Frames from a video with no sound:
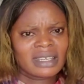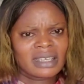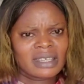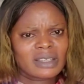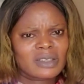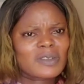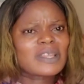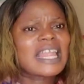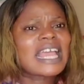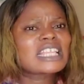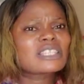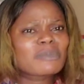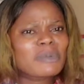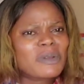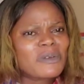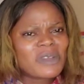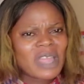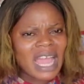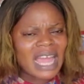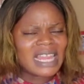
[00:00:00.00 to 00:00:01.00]
So let's be
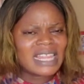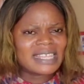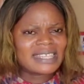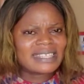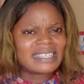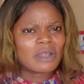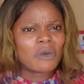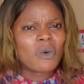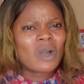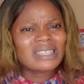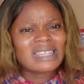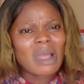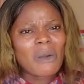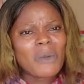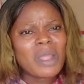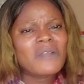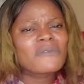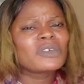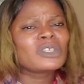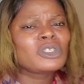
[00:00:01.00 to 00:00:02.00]
realistic. What are
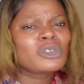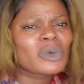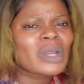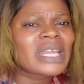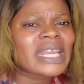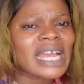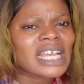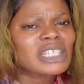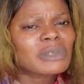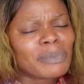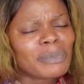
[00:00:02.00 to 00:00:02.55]
we even doing as